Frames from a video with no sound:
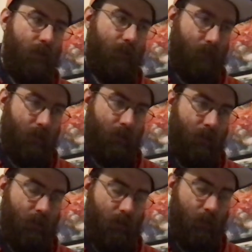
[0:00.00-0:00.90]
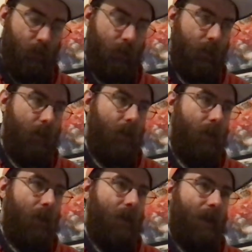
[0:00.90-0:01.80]
please. So,
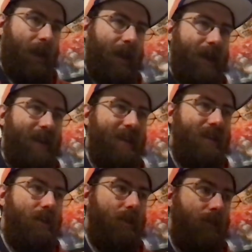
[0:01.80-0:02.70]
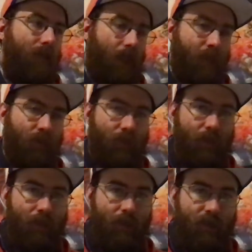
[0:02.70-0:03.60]
and I'm still working
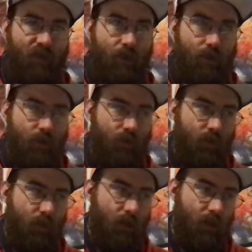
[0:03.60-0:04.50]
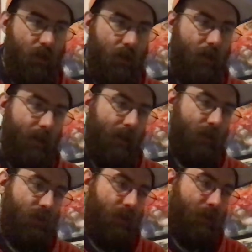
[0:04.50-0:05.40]
on playing the Crown Tundra.
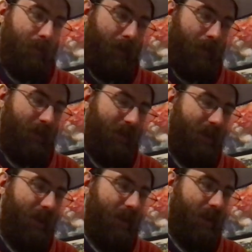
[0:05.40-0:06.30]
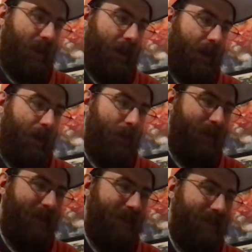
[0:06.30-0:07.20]
But I'm really liking how
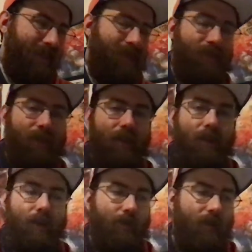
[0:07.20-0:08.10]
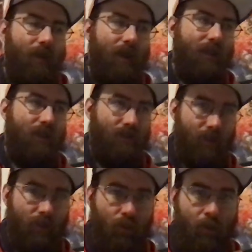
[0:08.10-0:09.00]
they just has the
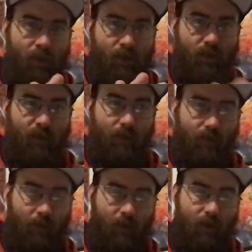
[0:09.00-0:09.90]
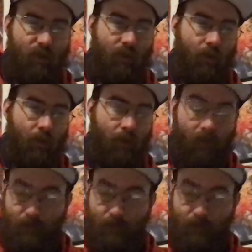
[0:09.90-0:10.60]
little bits of appearance from